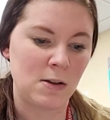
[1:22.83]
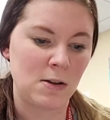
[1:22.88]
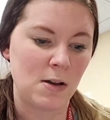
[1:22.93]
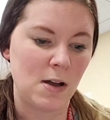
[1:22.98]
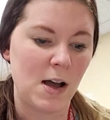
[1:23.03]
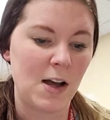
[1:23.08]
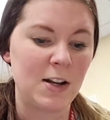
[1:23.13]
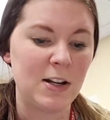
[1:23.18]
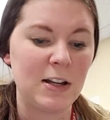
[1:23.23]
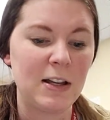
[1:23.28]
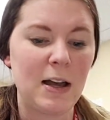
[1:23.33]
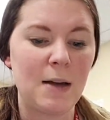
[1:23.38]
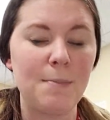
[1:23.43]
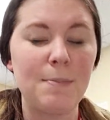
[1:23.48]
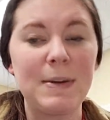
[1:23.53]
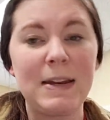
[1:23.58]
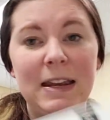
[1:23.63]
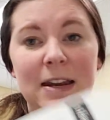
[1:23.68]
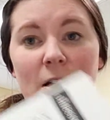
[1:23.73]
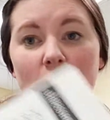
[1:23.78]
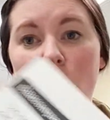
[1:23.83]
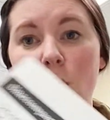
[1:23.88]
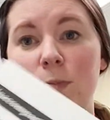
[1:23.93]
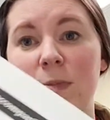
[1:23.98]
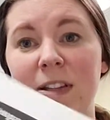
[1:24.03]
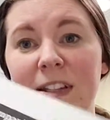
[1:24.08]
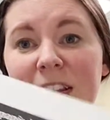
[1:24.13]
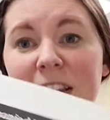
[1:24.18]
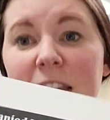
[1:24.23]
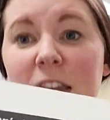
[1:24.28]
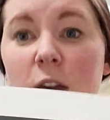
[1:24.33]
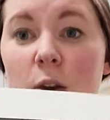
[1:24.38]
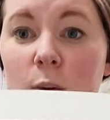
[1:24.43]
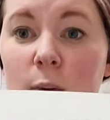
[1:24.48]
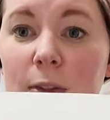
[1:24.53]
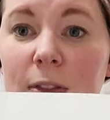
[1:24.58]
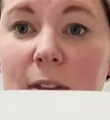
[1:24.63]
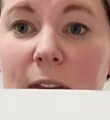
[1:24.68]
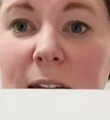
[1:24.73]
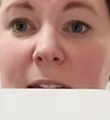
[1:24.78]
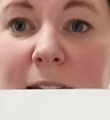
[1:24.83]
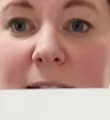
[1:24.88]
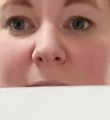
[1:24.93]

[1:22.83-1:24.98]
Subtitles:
Unaccompanied homeless youth is